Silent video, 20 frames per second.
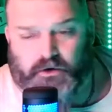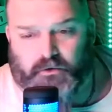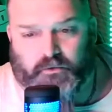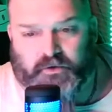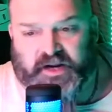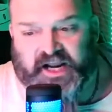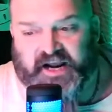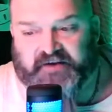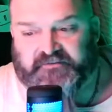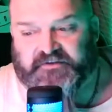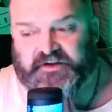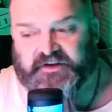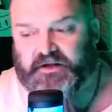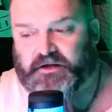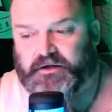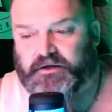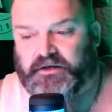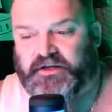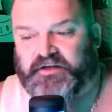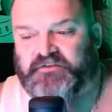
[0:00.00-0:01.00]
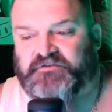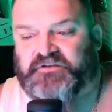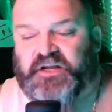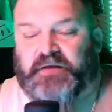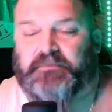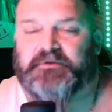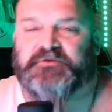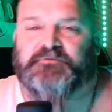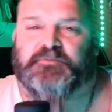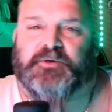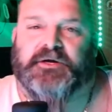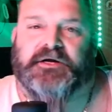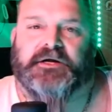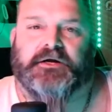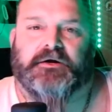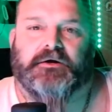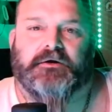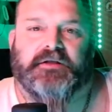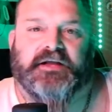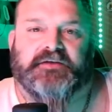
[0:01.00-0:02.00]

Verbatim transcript: we have the Nick Stamas print here.